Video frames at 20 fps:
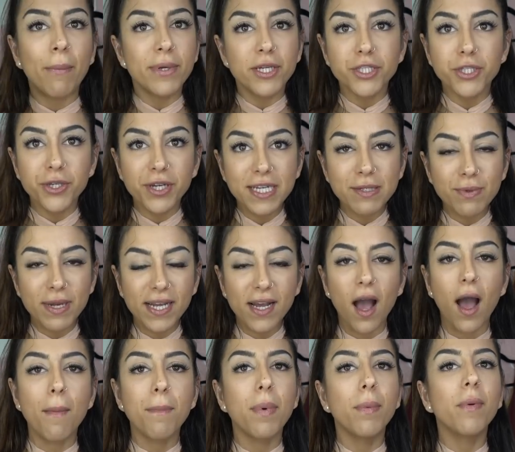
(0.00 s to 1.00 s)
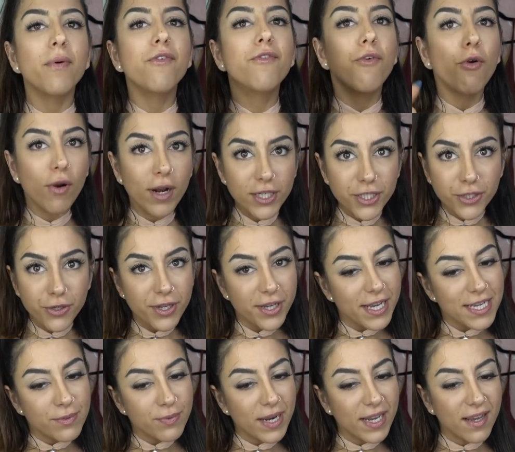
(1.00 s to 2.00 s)
I'm gonna show you guys what I got, but before I show
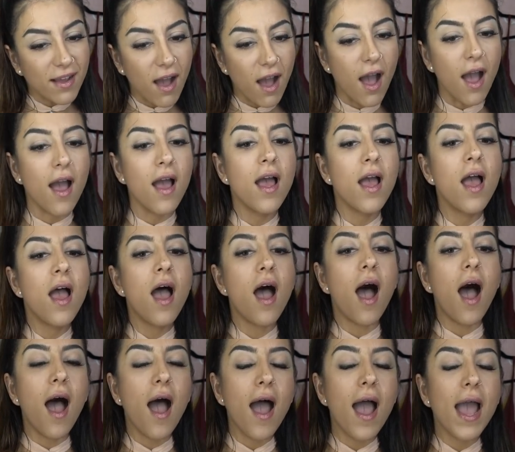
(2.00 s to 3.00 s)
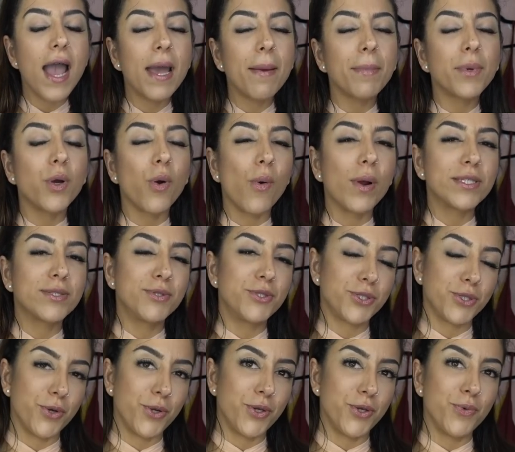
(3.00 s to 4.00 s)
you guys what I got, I'm going to
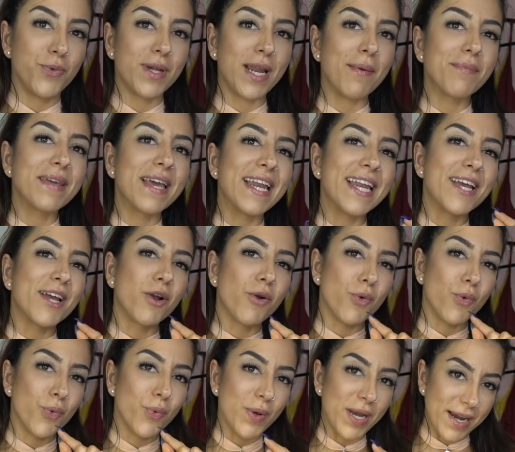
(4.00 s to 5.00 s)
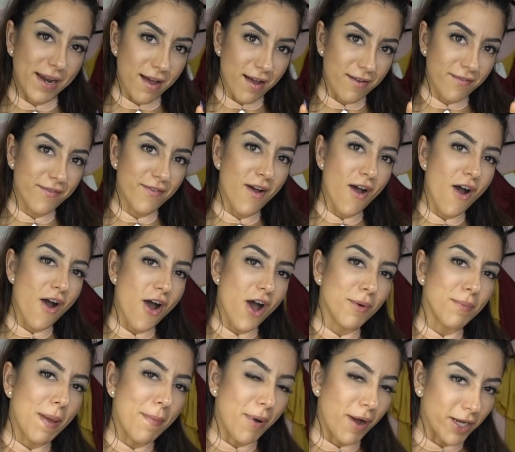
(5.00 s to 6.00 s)
show you what I'm getting rid of
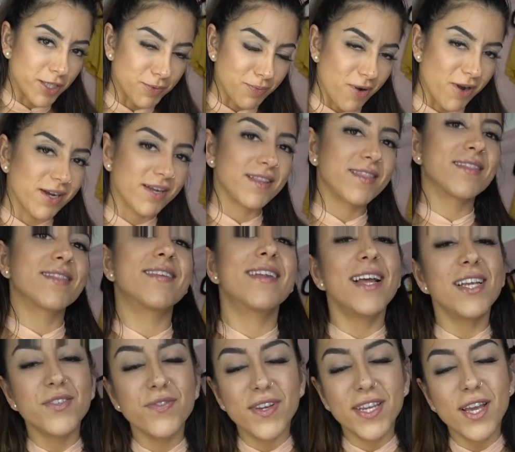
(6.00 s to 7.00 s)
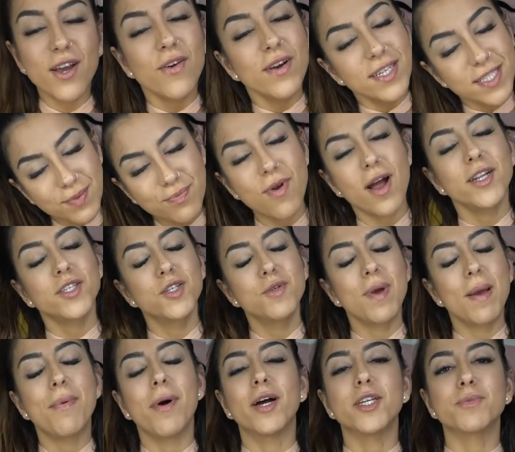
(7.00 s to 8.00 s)
on my Poshmark. Today's video is brought to you
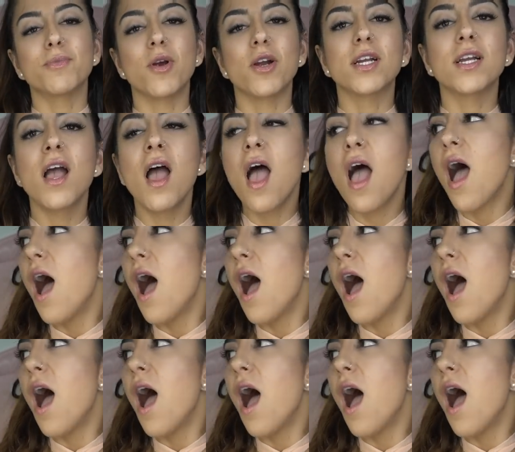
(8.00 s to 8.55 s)
by Poshmark.